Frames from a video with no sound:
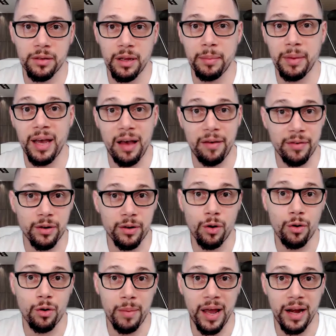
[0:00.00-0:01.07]
they may have an
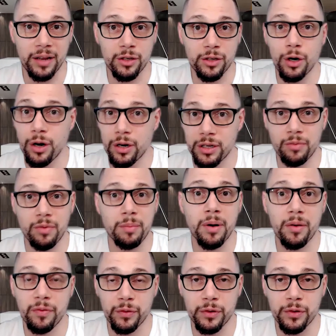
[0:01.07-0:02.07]
automatic charge every month